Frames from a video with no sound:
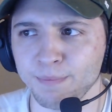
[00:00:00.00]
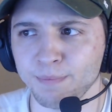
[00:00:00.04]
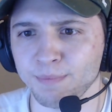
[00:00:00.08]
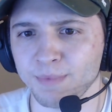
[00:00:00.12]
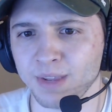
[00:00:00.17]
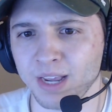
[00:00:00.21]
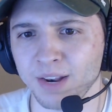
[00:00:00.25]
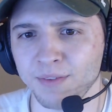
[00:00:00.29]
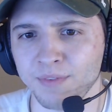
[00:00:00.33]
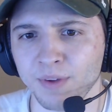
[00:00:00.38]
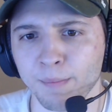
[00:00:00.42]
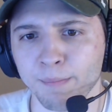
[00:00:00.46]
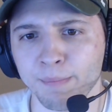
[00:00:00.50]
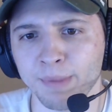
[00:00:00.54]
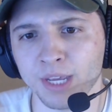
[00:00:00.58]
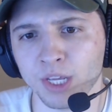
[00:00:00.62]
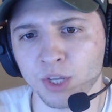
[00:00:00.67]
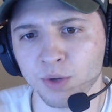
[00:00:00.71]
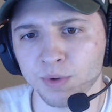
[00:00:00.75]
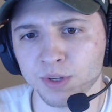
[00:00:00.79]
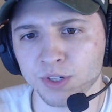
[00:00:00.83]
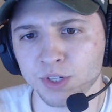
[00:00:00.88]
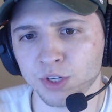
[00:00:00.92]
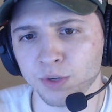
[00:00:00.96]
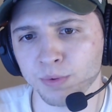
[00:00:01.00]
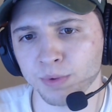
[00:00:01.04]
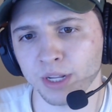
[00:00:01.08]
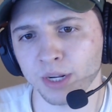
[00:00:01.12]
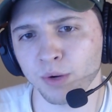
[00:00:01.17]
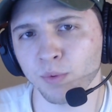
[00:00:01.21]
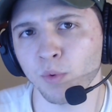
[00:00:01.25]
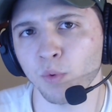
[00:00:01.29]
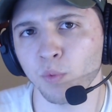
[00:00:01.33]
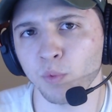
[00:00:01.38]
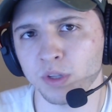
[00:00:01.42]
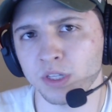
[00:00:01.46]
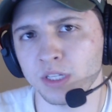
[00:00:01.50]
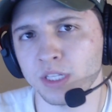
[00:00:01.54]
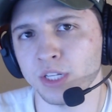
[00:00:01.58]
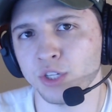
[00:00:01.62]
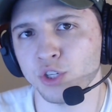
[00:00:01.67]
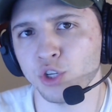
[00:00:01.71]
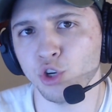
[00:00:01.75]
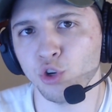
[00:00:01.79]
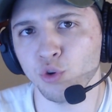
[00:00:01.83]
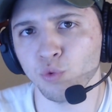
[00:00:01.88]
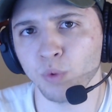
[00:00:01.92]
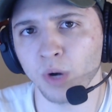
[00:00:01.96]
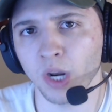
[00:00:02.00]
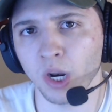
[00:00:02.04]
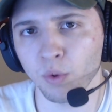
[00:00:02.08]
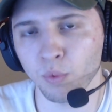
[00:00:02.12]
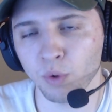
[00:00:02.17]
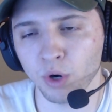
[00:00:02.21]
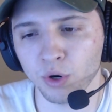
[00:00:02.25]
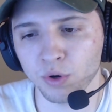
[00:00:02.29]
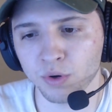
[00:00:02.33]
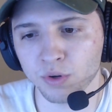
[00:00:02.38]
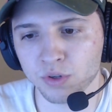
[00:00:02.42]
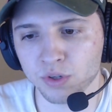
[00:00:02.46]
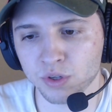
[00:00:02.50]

kind of ambiguous, and you were like, well, what's this new railroad?